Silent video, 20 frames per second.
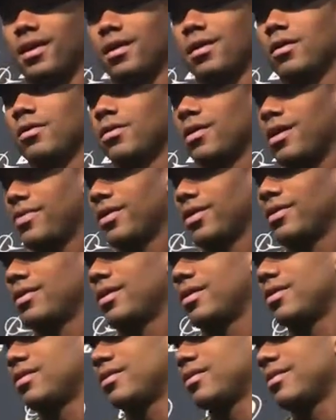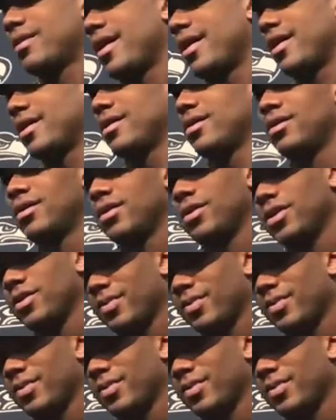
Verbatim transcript: You know, I think at the end of the day, you know,